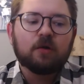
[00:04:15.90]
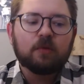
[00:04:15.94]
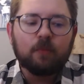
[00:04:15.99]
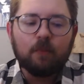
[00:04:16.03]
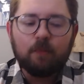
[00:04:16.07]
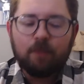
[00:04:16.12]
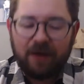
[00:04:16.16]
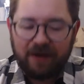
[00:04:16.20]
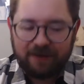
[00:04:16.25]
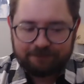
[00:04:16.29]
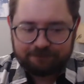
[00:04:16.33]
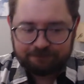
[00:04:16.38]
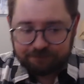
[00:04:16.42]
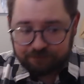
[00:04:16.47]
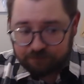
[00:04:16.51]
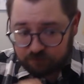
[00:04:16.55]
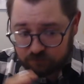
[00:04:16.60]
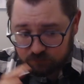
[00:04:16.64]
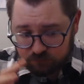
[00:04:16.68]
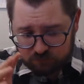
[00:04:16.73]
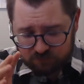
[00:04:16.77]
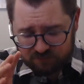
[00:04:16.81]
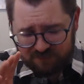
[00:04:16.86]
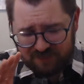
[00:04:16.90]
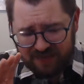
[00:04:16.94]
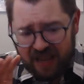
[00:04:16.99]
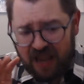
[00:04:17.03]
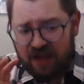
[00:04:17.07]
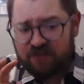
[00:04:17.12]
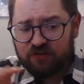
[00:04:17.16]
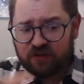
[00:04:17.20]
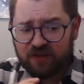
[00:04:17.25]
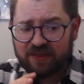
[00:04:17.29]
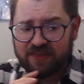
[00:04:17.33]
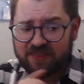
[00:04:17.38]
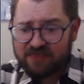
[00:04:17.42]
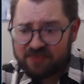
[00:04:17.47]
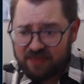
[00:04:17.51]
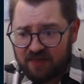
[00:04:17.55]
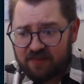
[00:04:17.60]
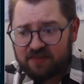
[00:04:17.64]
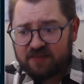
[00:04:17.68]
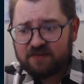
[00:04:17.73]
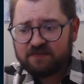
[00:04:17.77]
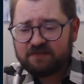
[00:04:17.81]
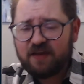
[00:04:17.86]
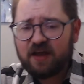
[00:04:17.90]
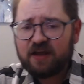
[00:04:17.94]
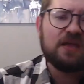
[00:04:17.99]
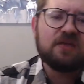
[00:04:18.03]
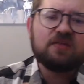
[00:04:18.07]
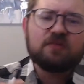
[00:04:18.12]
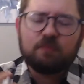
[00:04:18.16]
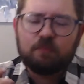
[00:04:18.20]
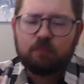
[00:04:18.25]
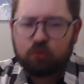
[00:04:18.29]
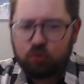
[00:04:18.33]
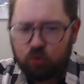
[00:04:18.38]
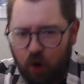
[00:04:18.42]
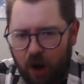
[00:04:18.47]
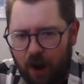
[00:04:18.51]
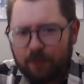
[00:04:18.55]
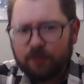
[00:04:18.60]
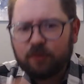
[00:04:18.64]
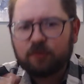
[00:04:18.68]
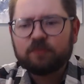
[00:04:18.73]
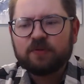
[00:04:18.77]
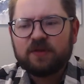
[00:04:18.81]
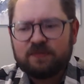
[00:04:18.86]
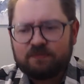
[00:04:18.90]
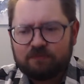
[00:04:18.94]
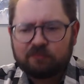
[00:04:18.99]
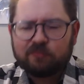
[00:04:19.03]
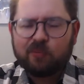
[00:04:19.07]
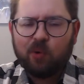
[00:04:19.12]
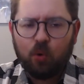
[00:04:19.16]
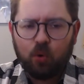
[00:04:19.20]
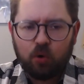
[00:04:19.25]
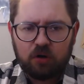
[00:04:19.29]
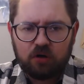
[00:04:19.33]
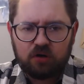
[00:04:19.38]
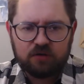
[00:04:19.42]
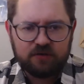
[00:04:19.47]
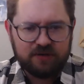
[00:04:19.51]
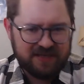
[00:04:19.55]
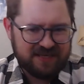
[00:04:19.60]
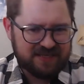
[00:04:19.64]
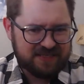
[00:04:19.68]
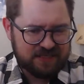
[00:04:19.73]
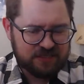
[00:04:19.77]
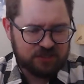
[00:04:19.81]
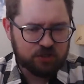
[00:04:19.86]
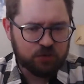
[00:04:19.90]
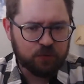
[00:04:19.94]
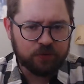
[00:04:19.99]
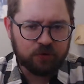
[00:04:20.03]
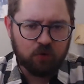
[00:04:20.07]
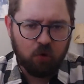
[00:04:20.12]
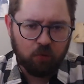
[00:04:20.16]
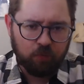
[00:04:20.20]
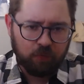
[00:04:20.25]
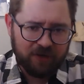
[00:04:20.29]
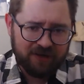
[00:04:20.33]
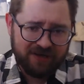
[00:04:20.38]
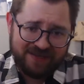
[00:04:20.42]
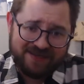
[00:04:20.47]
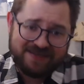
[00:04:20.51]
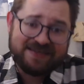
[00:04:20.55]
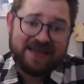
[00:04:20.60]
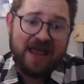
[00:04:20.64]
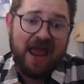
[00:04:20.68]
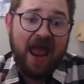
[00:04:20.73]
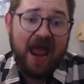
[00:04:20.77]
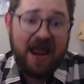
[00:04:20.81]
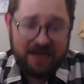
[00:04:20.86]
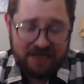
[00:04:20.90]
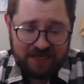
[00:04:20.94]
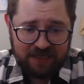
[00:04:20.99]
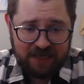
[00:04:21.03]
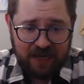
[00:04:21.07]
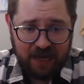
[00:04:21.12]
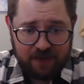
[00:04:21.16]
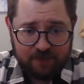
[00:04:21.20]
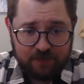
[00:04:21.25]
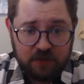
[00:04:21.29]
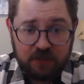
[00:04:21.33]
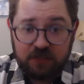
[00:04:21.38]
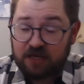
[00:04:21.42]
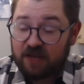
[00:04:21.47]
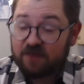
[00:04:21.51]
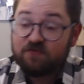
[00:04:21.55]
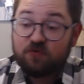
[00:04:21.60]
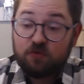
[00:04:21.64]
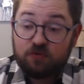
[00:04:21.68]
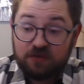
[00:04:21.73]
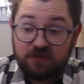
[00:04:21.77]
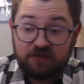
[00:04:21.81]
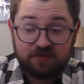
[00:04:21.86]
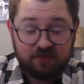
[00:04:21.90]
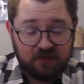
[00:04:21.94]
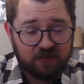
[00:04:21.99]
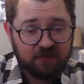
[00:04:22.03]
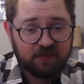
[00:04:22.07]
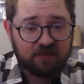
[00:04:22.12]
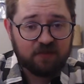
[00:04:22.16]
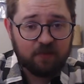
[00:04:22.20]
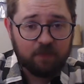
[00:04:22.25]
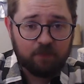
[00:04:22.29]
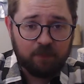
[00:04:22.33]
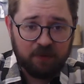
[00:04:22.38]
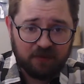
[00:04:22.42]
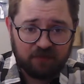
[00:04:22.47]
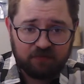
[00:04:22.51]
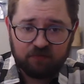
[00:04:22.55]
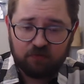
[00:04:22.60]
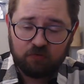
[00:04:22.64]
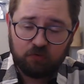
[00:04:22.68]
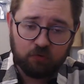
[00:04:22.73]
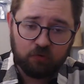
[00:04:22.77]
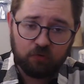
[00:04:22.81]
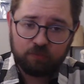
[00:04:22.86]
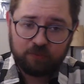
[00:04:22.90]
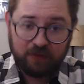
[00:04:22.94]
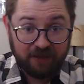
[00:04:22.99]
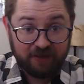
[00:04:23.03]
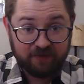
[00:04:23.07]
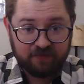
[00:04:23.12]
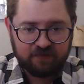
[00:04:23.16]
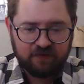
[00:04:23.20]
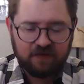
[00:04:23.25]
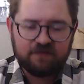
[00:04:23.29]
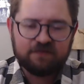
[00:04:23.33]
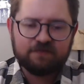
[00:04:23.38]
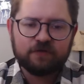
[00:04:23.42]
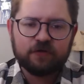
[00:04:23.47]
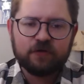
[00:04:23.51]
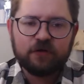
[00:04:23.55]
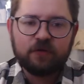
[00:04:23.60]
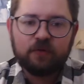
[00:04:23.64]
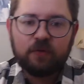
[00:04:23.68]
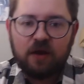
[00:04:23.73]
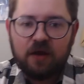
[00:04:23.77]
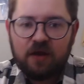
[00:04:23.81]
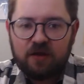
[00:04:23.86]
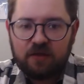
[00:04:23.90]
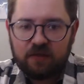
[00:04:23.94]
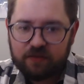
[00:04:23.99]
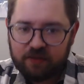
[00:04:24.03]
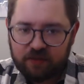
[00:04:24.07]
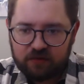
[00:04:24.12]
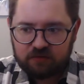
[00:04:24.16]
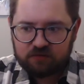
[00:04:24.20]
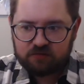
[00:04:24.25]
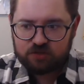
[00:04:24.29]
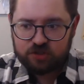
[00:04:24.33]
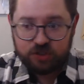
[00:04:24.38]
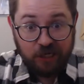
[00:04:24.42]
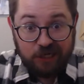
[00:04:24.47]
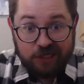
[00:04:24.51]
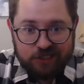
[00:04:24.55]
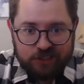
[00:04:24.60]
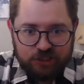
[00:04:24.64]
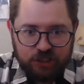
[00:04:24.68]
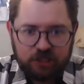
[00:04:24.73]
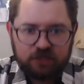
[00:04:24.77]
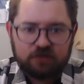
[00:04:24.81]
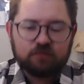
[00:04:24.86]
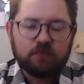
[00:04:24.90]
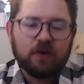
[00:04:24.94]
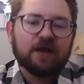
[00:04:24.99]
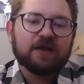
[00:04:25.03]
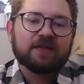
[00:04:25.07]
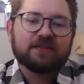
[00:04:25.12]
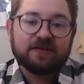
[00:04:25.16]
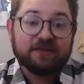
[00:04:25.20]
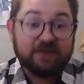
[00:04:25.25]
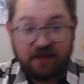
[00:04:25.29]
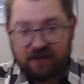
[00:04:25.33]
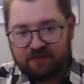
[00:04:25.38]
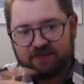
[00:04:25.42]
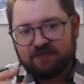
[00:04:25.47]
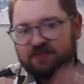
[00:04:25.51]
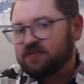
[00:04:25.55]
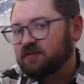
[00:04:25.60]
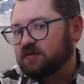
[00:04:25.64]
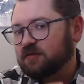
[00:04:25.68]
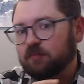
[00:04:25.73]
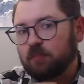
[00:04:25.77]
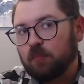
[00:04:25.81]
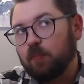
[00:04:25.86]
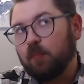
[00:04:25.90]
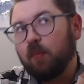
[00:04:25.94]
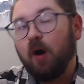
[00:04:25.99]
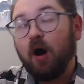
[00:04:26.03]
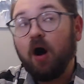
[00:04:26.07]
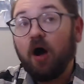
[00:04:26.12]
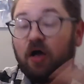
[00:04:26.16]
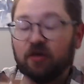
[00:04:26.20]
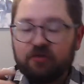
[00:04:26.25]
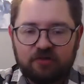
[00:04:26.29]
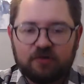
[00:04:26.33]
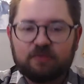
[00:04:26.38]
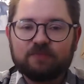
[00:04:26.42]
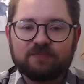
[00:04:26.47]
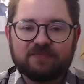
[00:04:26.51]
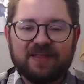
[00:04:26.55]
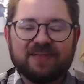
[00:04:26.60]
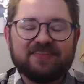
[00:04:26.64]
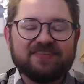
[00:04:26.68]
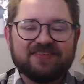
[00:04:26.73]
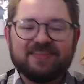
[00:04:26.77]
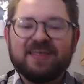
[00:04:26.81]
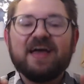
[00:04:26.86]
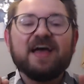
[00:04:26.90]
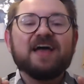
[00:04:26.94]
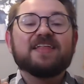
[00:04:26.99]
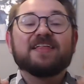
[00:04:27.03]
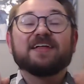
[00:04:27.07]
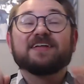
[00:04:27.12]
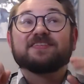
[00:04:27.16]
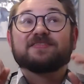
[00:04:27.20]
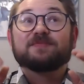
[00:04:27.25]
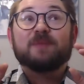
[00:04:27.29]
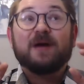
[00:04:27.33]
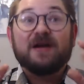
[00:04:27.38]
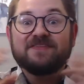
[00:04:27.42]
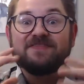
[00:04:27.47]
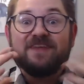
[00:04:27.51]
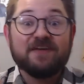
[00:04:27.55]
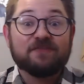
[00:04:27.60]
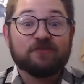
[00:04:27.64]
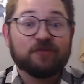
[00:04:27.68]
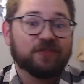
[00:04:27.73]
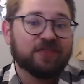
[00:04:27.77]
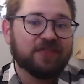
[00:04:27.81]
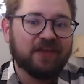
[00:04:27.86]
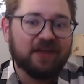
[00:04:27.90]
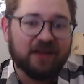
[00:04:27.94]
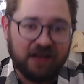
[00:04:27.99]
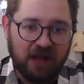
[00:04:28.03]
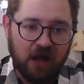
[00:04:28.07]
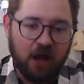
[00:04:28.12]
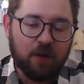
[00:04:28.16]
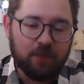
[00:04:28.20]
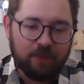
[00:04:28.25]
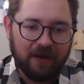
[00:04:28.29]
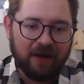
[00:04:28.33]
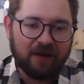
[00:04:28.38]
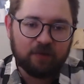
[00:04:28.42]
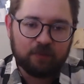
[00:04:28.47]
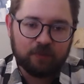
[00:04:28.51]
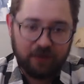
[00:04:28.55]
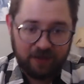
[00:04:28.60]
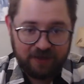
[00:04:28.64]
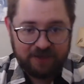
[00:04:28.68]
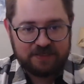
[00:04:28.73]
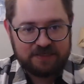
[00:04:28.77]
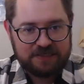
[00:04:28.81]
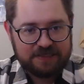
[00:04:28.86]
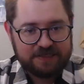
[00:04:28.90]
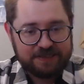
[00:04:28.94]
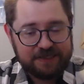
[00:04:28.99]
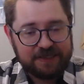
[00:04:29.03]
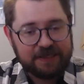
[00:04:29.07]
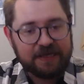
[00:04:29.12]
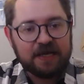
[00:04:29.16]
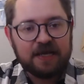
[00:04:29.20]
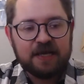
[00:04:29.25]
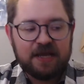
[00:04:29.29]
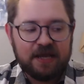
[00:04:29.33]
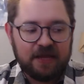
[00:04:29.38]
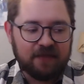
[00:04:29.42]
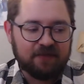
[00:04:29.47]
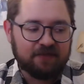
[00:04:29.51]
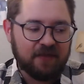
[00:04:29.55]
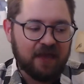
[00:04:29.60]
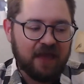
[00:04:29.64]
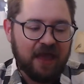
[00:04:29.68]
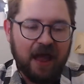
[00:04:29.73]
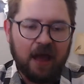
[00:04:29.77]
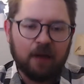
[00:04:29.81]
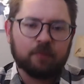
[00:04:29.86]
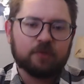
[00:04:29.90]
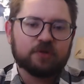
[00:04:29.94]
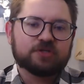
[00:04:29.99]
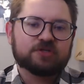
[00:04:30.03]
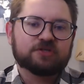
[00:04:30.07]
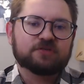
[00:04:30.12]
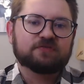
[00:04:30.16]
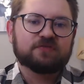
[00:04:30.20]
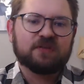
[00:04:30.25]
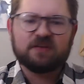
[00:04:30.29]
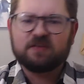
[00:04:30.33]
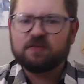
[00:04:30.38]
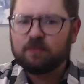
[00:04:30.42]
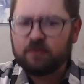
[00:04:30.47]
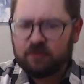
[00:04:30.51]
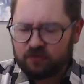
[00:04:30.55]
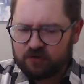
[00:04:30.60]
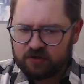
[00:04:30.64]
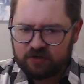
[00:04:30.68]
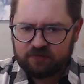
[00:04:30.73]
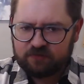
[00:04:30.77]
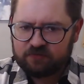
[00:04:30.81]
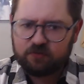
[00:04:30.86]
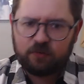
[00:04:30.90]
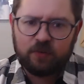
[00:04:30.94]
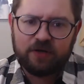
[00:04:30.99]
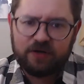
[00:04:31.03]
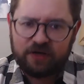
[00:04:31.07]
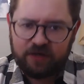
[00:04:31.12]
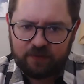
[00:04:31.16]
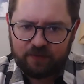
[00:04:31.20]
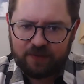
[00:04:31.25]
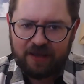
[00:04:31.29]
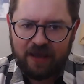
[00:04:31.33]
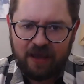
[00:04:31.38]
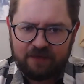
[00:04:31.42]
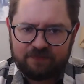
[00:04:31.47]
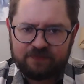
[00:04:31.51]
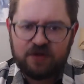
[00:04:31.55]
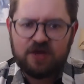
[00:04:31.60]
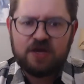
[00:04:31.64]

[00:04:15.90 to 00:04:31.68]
But I feel like this effect is probably more easy to incorporate it into any game. If you think this is a bit too play it safe for you, then change it, right? Like that's my favorite thing about playing D&D is how much flexibility and fluidity we have